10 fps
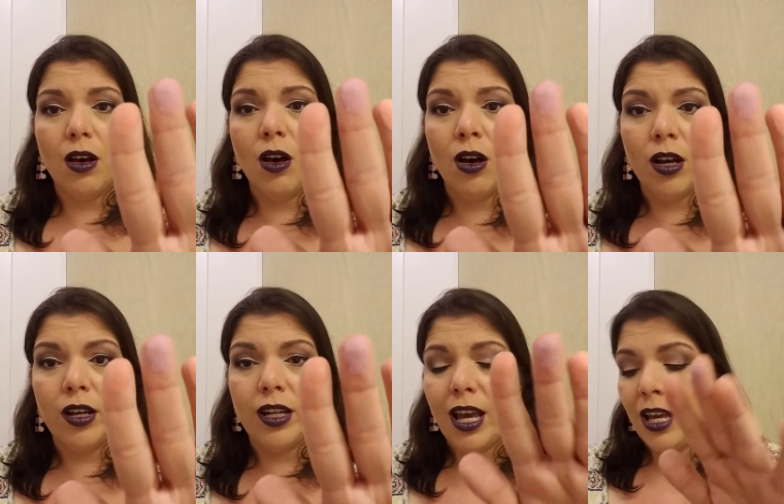
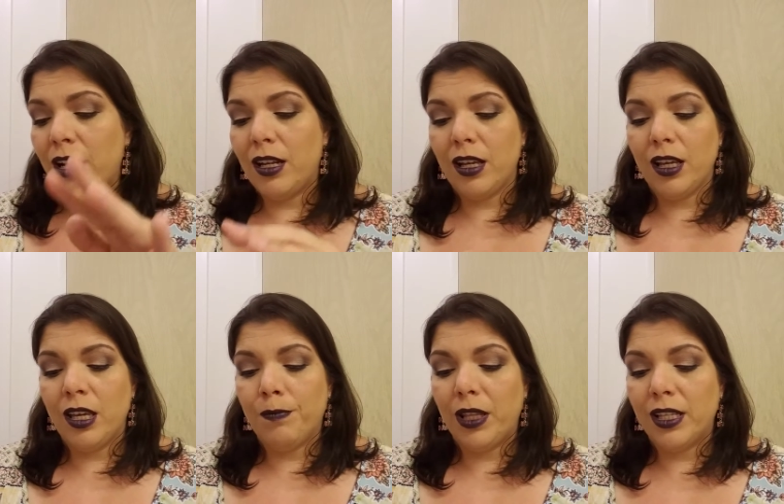on and
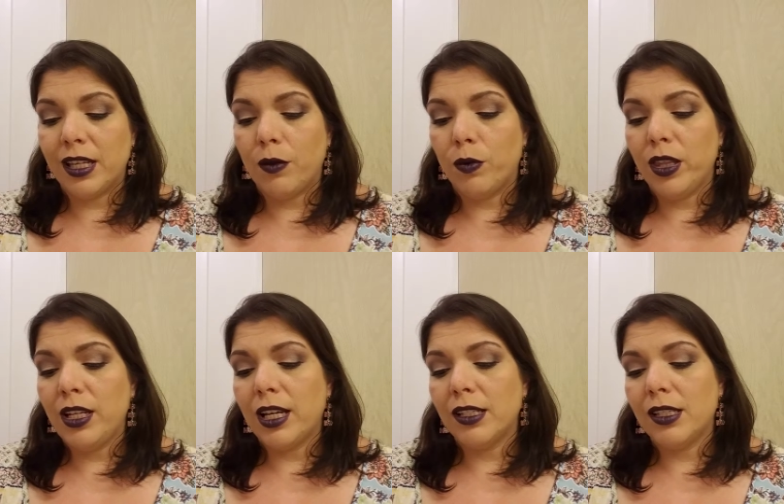it blends out really
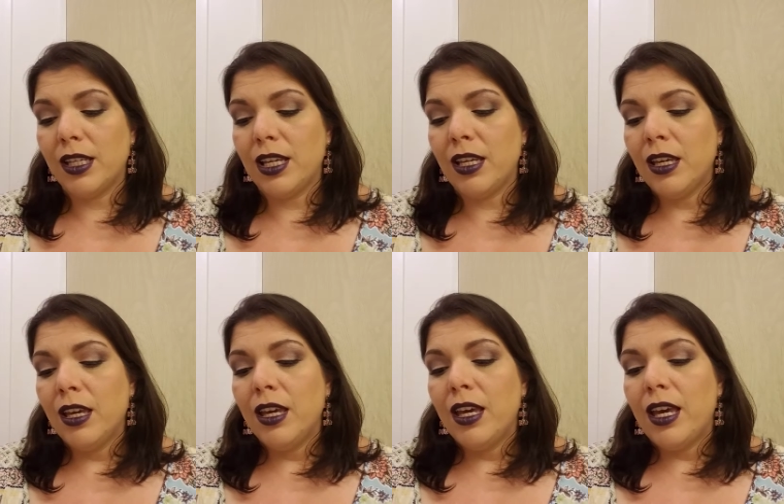nicely
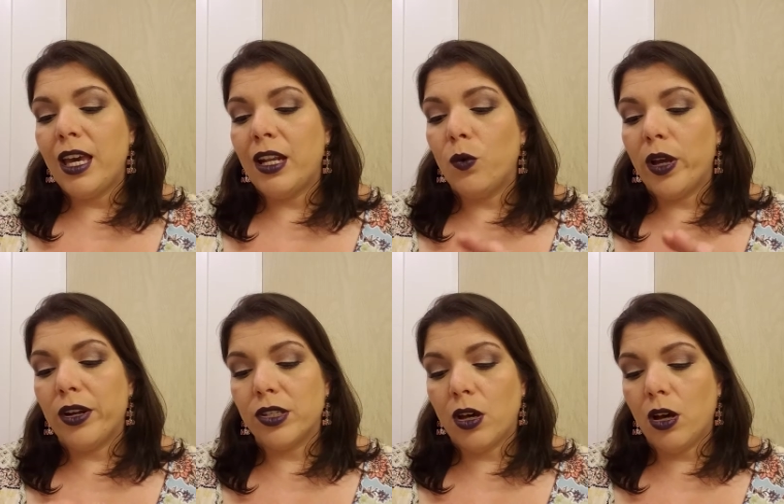and it
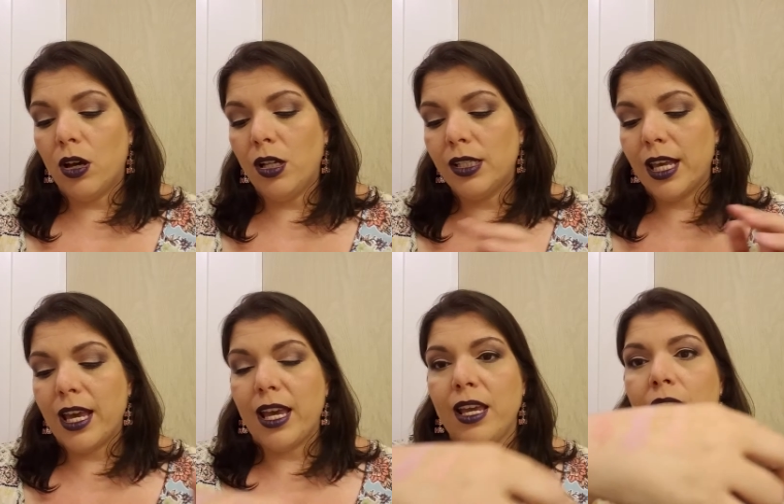wears all
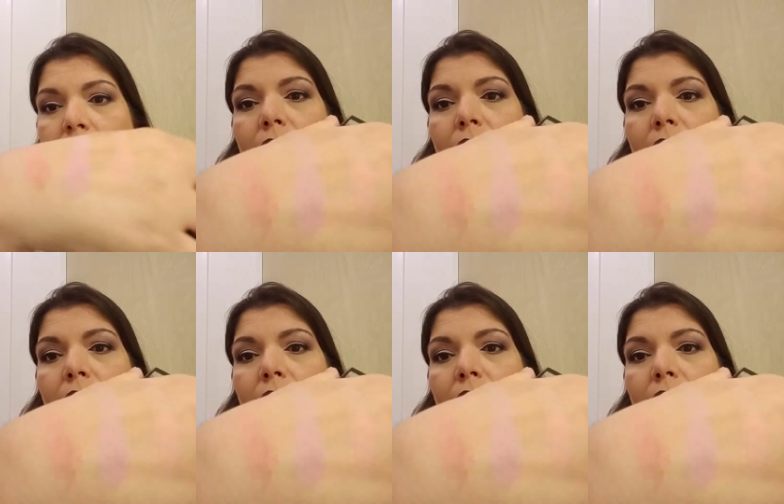day.